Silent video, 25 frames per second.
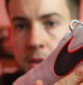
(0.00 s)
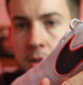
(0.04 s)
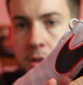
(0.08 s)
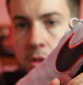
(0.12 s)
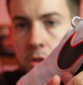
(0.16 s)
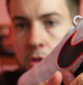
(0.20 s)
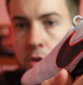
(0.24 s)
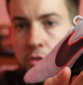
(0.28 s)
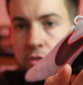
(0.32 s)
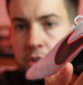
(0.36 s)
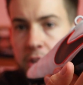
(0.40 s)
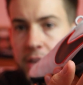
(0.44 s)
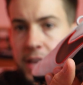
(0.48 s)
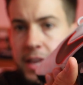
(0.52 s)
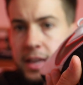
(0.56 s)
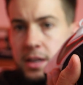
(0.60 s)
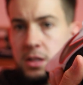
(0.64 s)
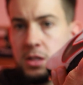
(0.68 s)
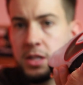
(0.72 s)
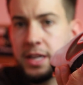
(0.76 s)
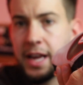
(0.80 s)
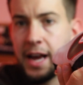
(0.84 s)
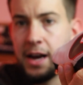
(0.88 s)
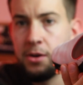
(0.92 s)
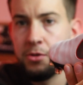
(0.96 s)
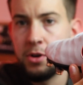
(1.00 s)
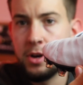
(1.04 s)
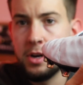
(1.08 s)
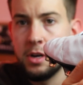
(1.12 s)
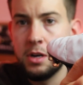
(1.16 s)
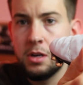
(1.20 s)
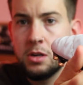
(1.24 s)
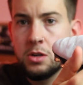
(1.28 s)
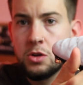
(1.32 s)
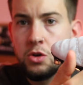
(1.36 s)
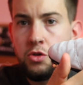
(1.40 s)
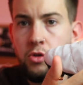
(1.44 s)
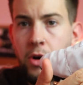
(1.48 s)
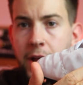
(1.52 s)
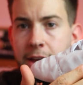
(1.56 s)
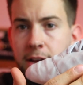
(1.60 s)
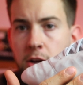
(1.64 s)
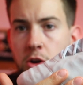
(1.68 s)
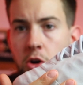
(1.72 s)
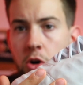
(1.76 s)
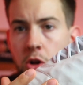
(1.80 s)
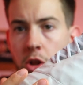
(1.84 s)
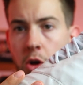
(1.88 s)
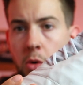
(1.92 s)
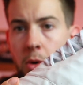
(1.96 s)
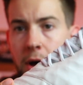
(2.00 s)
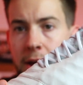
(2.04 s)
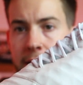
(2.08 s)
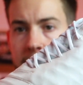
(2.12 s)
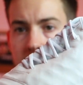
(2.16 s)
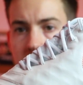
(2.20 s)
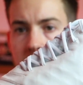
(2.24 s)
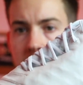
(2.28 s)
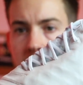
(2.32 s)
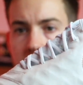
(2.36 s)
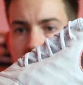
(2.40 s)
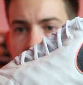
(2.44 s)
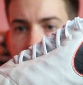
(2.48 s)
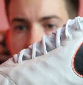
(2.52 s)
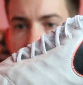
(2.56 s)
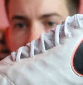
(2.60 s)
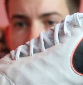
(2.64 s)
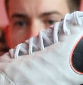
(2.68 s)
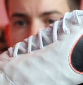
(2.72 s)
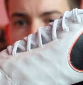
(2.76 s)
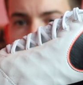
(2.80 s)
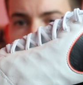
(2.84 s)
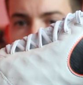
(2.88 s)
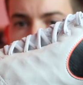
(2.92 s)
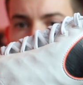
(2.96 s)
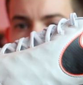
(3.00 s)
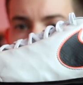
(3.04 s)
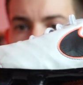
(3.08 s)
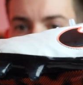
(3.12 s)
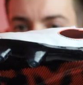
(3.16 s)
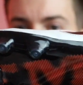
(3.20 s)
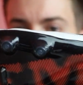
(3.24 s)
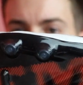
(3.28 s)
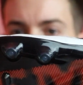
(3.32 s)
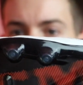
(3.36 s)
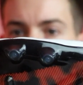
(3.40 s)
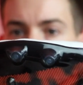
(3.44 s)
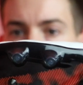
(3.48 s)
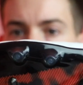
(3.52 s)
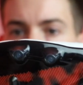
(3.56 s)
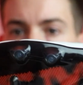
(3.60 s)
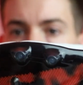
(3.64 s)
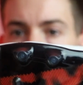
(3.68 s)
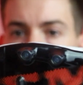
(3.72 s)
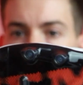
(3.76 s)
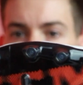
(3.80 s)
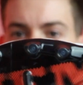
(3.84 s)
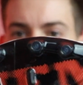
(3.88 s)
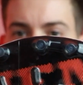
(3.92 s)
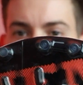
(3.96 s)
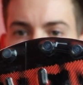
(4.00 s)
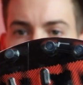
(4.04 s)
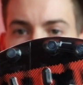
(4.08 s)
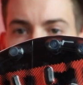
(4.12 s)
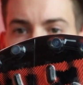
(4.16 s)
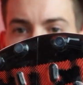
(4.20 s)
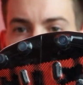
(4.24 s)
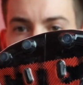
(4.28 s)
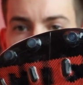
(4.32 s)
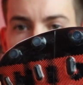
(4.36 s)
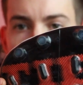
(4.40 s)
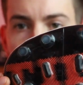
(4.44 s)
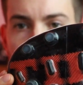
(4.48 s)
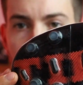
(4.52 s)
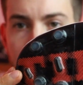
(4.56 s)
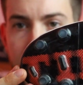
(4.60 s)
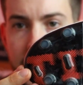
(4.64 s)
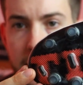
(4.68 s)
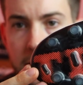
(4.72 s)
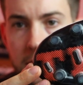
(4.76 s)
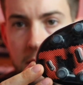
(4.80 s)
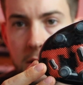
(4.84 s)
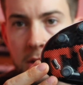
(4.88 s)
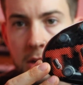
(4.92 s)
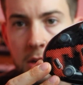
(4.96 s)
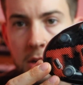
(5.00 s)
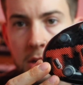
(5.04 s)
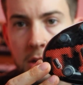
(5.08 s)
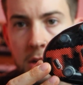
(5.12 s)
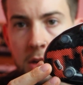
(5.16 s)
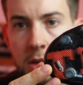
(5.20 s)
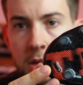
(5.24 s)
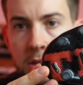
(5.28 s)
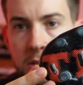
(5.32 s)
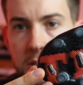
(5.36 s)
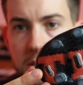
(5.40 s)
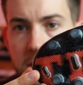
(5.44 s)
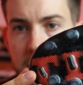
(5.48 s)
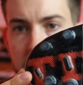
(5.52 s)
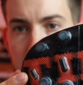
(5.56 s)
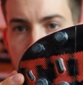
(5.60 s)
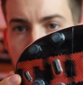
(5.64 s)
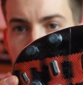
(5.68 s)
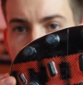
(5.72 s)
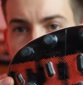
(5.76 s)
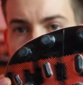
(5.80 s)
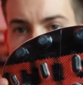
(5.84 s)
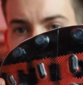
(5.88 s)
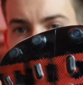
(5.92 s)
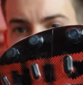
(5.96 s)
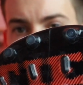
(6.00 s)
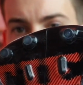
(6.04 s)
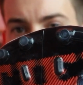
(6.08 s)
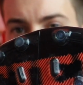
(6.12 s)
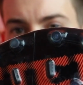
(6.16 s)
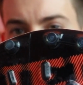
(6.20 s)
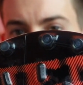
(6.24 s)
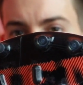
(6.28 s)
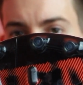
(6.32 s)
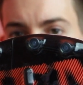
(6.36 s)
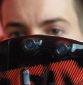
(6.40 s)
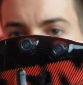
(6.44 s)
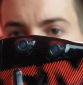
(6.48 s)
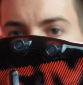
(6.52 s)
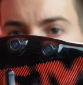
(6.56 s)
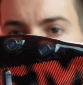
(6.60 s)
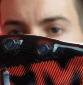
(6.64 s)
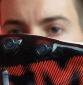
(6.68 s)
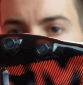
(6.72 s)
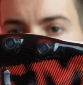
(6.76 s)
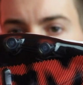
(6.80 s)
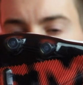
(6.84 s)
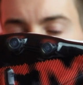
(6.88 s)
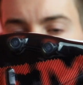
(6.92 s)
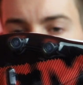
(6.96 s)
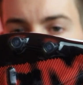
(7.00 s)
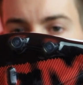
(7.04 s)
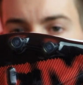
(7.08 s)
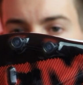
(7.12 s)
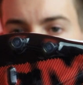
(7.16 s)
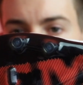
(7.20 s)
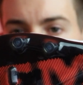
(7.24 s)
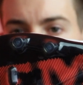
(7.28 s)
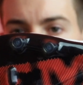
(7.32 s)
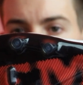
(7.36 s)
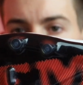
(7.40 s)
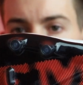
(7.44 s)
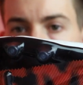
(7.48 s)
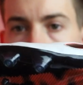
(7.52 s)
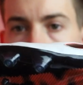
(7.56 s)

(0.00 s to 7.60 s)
Lovely heel counter, great colorways for the Legend 6, and of course the sole plate, simple, perfect.